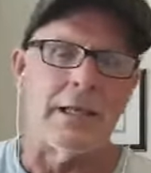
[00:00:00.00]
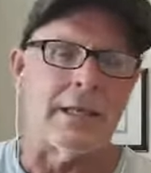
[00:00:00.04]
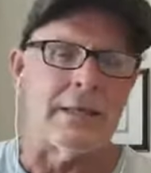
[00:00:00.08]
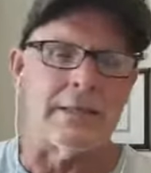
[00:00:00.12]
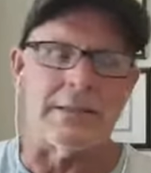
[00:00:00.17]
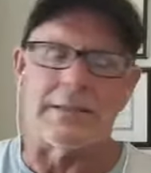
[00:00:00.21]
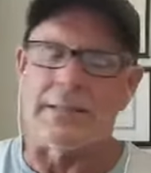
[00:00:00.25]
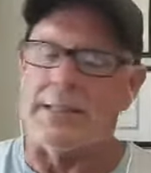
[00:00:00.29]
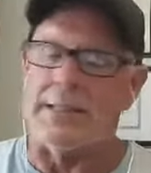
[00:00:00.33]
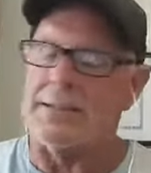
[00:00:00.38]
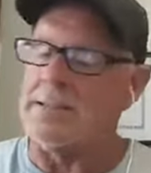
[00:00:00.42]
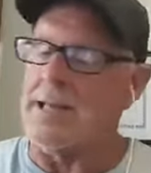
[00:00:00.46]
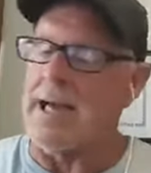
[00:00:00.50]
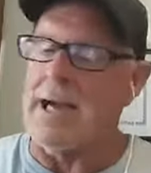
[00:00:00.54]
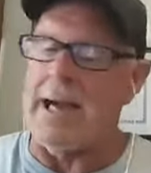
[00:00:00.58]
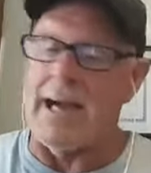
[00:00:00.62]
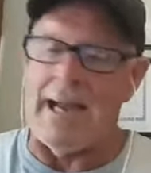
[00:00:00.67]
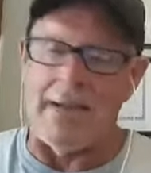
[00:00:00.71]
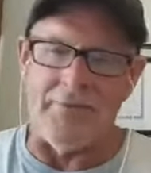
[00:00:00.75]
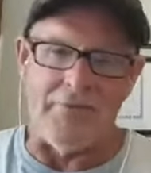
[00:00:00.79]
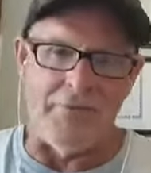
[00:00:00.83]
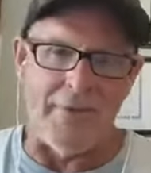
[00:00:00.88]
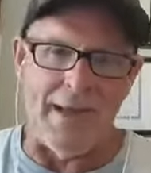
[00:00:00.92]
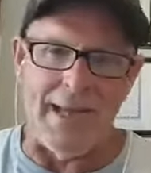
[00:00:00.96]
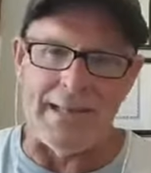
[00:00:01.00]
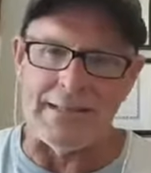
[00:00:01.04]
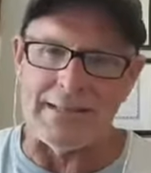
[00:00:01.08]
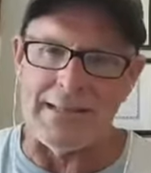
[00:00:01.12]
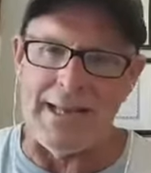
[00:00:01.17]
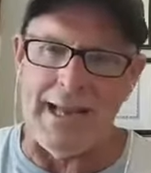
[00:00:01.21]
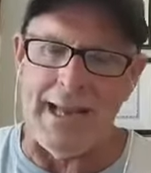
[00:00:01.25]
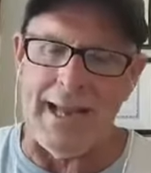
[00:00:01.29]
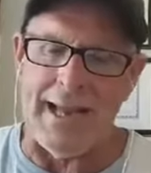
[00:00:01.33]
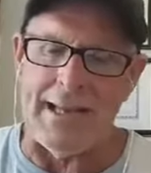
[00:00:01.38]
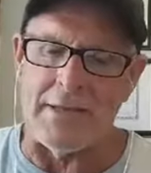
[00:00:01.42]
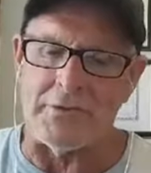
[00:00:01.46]
because that's a high-fat
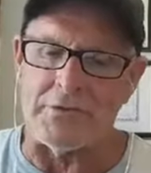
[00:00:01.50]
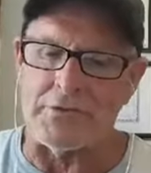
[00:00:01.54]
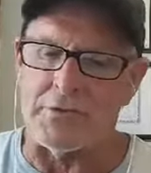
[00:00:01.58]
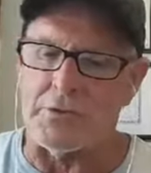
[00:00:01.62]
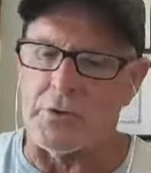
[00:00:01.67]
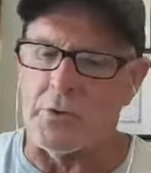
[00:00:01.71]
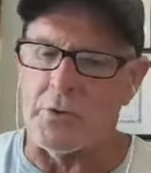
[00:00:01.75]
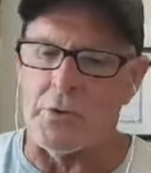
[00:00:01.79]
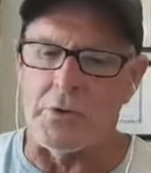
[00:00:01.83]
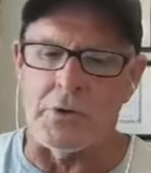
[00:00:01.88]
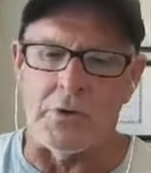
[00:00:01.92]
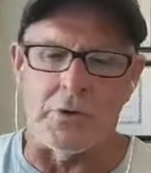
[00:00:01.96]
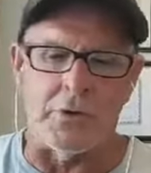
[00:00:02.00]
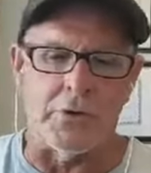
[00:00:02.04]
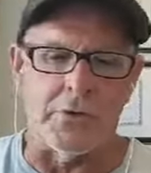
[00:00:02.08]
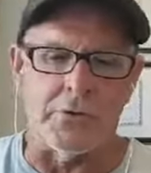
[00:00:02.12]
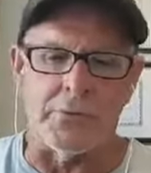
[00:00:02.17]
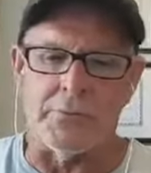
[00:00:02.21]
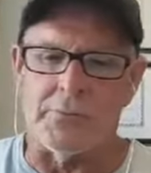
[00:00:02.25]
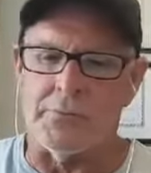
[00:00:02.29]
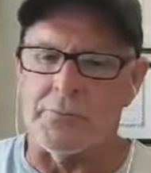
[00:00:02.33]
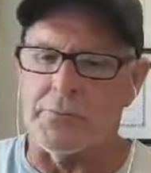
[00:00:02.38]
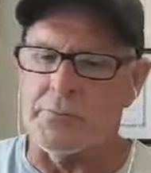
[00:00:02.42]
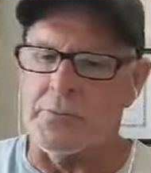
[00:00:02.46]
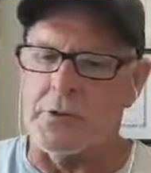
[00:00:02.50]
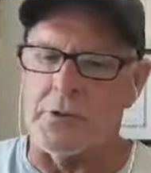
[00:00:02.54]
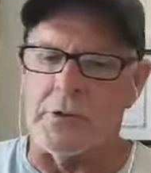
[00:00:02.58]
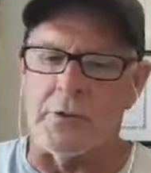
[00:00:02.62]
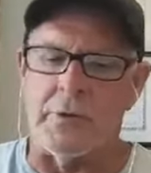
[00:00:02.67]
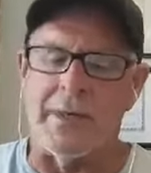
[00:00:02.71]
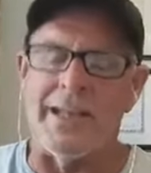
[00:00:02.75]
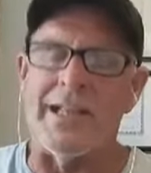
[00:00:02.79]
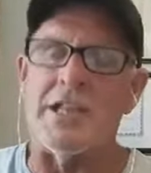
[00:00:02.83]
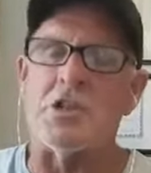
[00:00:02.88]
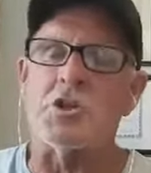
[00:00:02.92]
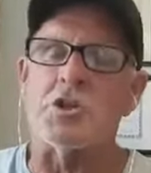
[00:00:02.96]
diet, so your
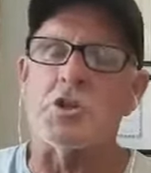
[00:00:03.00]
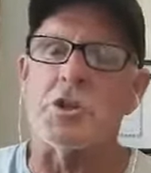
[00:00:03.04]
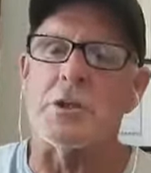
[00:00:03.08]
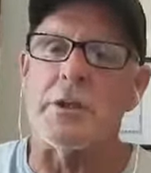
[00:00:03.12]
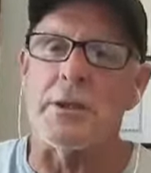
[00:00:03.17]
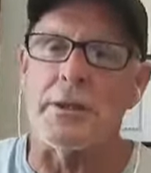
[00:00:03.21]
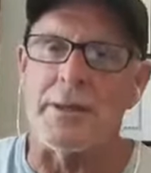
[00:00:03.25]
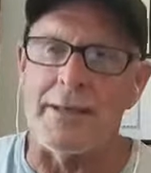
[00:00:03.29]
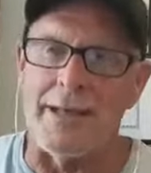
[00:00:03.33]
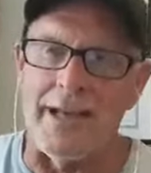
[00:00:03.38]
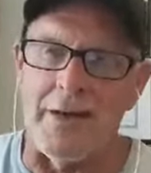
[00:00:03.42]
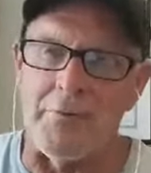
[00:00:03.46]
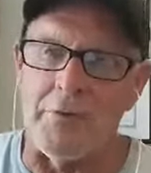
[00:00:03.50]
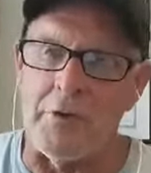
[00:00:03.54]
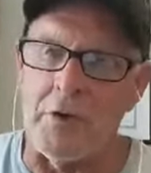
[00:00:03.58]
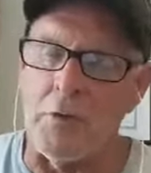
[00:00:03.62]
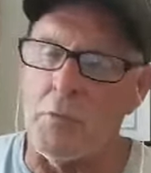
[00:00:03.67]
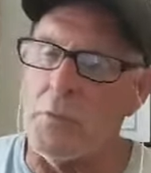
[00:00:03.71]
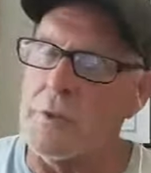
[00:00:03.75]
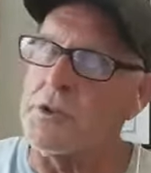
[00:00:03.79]
insulin level,